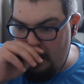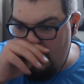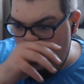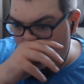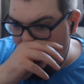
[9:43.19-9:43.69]

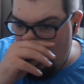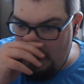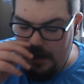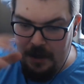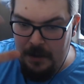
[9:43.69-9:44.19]

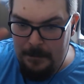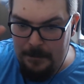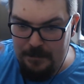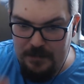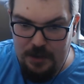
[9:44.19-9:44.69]
whole
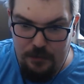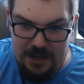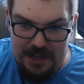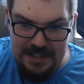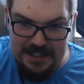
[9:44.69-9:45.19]

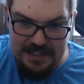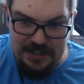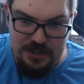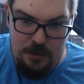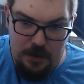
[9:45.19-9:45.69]
green
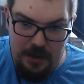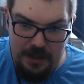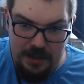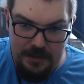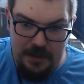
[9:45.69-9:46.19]

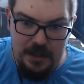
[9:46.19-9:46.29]
Digitoid,